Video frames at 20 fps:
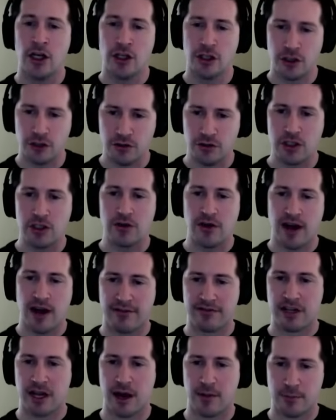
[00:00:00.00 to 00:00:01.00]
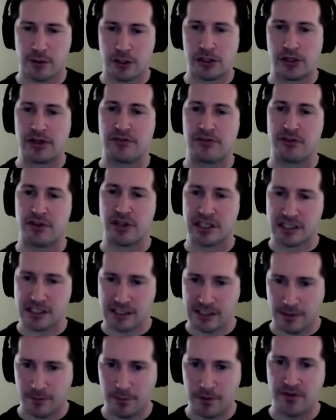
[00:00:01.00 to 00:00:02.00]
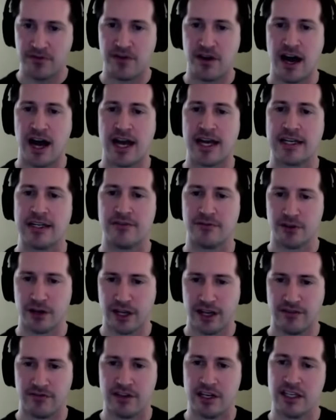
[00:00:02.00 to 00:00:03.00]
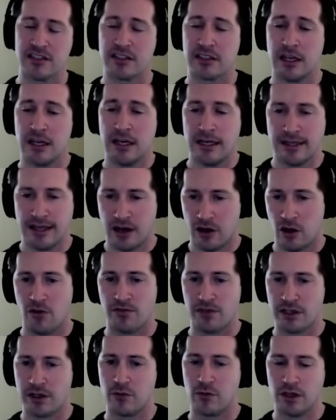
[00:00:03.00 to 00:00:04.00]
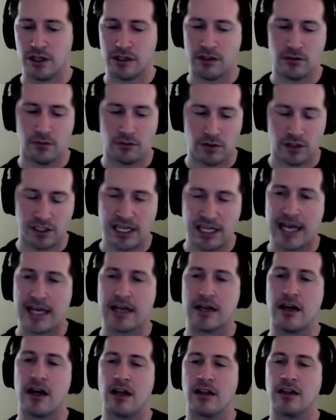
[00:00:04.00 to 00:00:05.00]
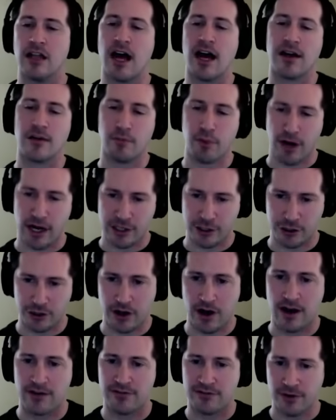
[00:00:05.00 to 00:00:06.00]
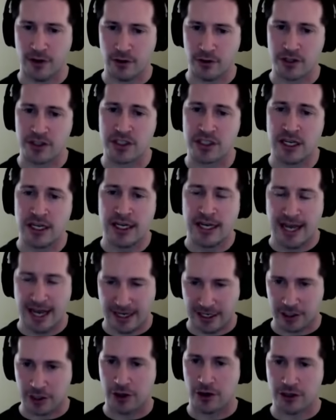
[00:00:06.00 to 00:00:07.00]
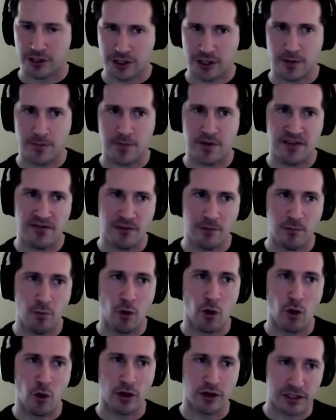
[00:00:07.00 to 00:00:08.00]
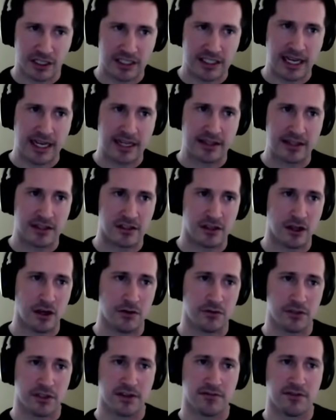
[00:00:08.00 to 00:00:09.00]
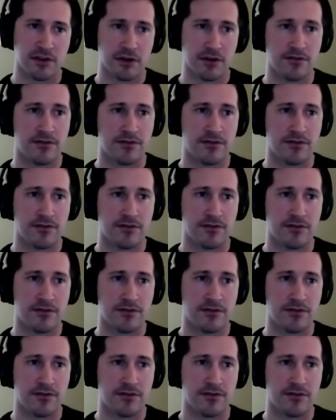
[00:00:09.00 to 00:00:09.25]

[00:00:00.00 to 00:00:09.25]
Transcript: you do have the opportunity for this simplified forgiveness that hopefully will take a lot of pressure off folks and encourage them even more to take these loans if they're